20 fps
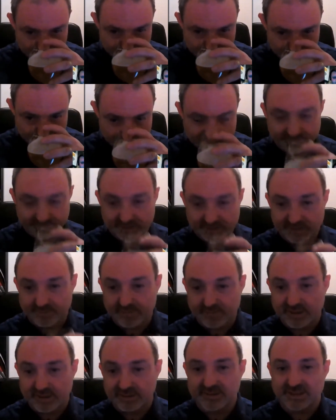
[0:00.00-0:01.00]
So I think
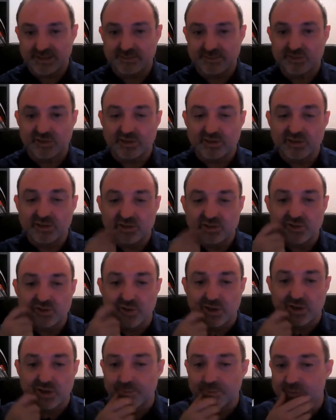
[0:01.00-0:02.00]
that's trying to
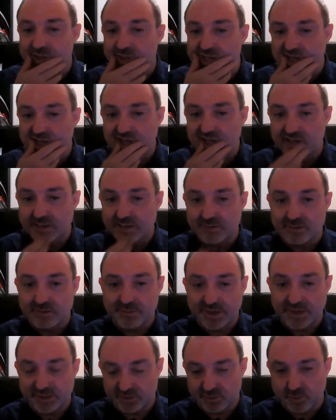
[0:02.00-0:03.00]
describe the
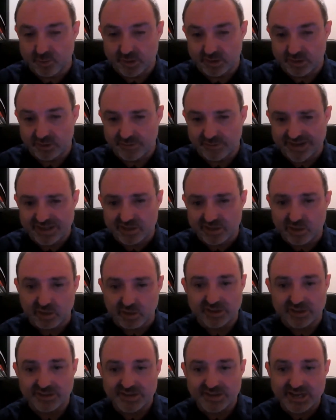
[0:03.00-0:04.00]
fact there's quite a lot of
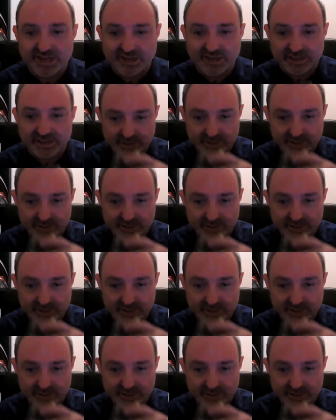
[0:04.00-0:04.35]
alcohol in there.